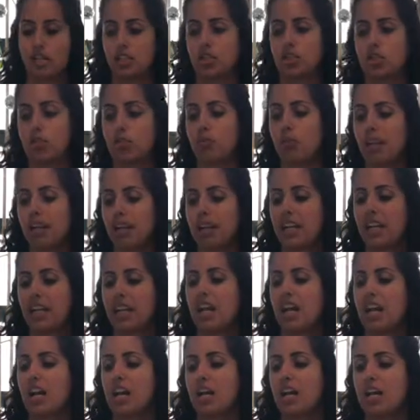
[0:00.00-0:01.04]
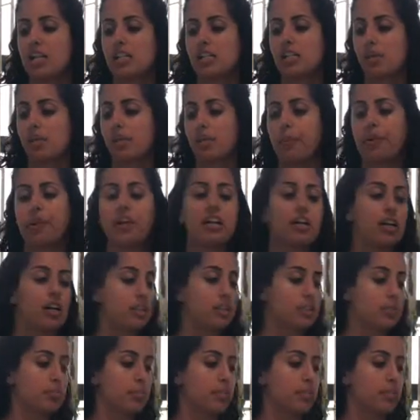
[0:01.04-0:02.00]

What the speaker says: So you want it pre-cooked,